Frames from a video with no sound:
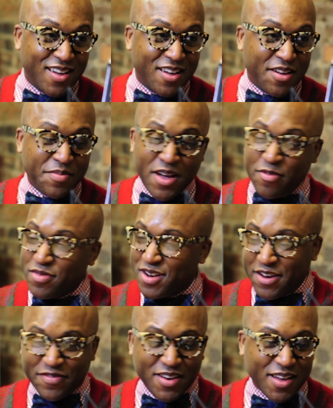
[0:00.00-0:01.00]
I would
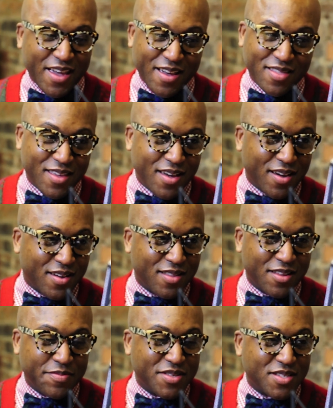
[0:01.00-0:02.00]
never negate that.
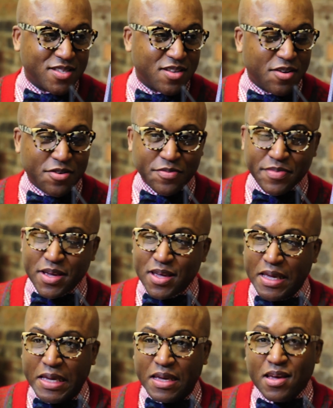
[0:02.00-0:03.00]
Columbus is home, but
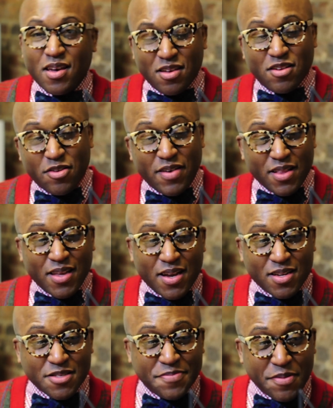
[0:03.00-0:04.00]
you know
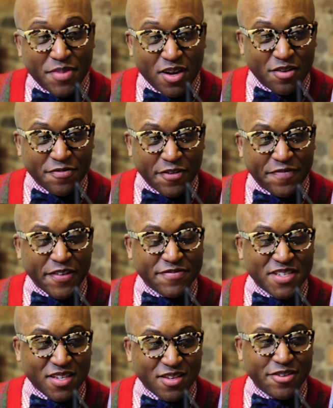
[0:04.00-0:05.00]
Atlanta's been my home for
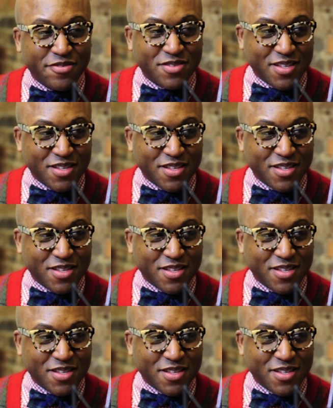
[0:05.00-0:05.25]
15 years